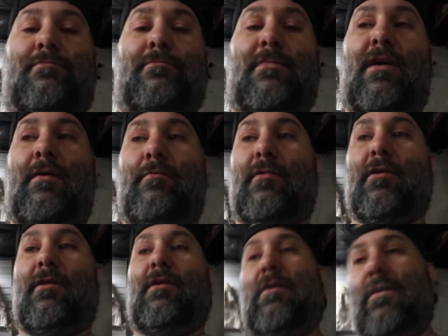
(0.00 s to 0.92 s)

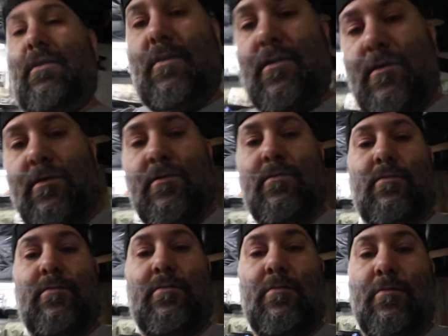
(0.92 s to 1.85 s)
namely
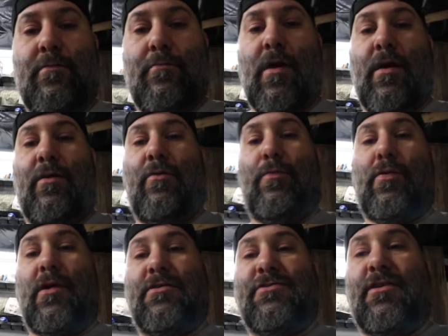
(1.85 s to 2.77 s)
my new
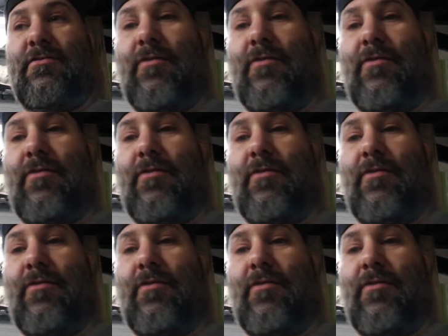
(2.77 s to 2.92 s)
project